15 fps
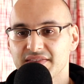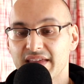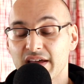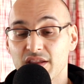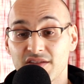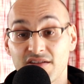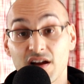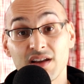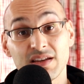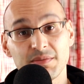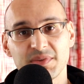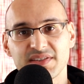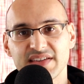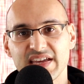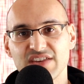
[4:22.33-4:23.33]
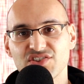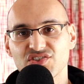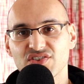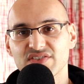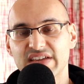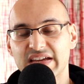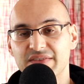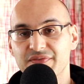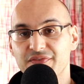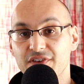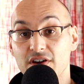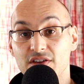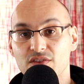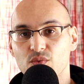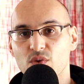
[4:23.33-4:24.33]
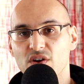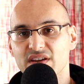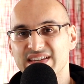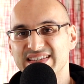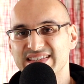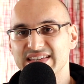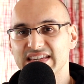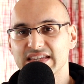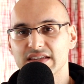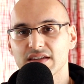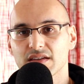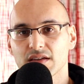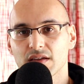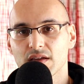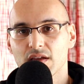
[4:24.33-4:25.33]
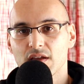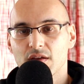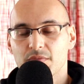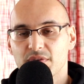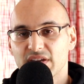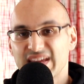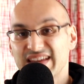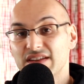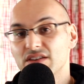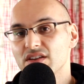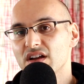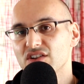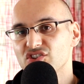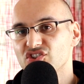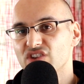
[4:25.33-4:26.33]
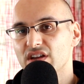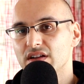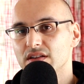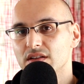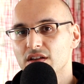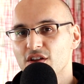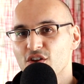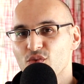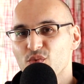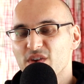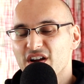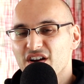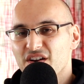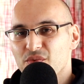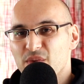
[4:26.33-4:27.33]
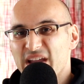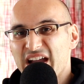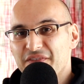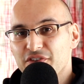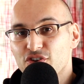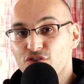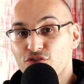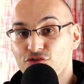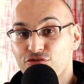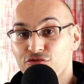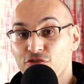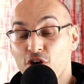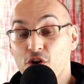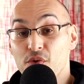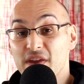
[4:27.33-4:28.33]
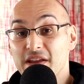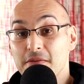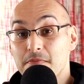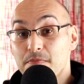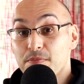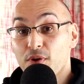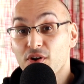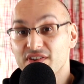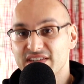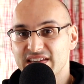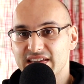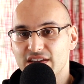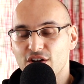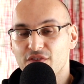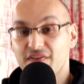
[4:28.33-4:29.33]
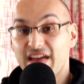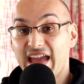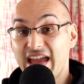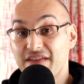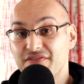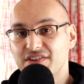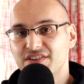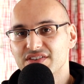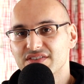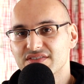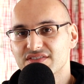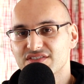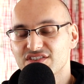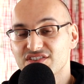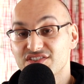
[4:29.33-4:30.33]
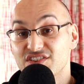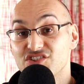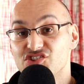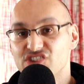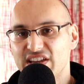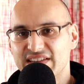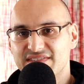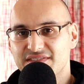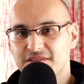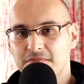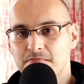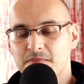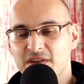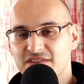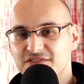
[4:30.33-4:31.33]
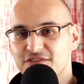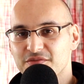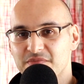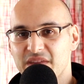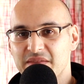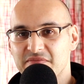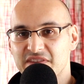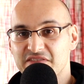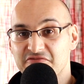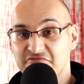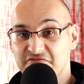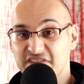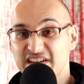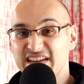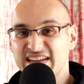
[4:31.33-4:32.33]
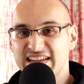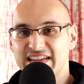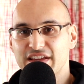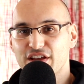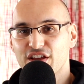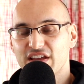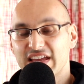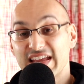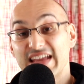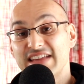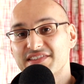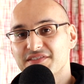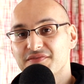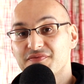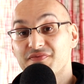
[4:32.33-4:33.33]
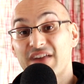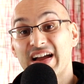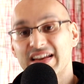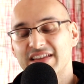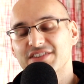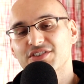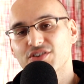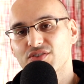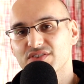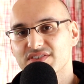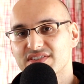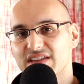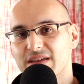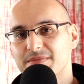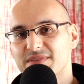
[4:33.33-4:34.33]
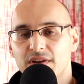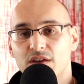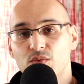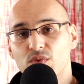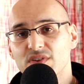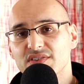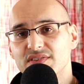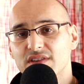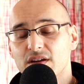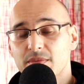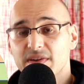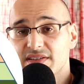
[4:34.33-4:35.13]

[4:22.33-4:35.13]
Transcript: Now, there are limitations and further work is needed. But in a nutshell, we have a growing body of evidence to suggest that muscle memory really is a valid concept. But I would start